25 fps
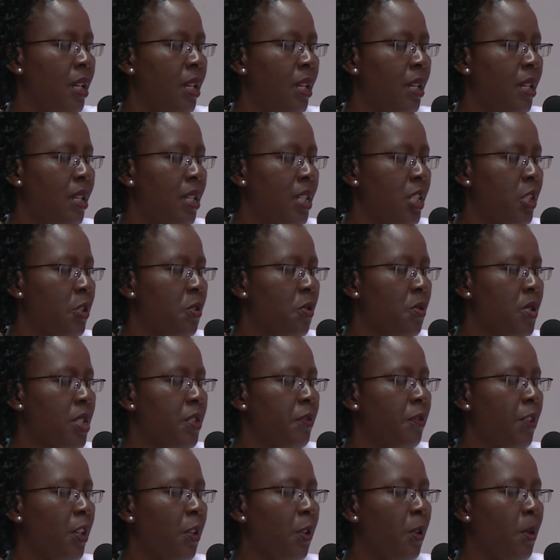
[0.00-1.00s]
is to
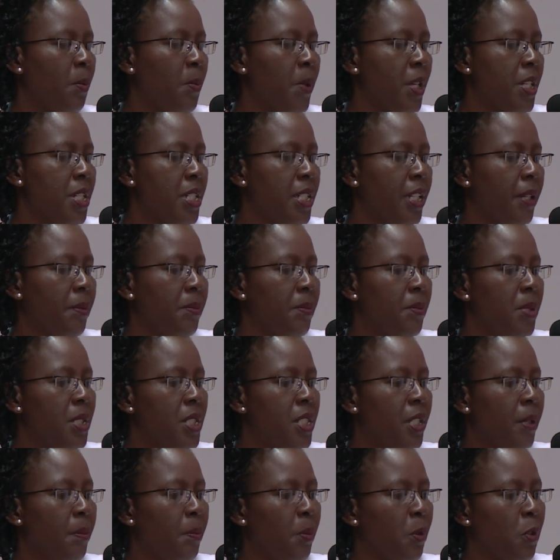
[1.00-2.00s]
develop and submit
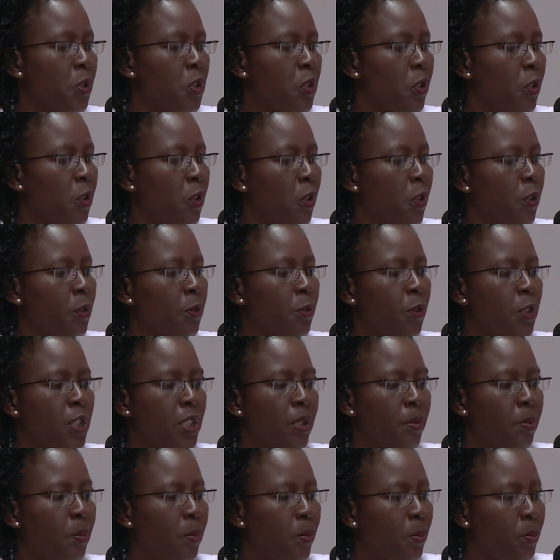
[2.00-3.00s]
a protocol for the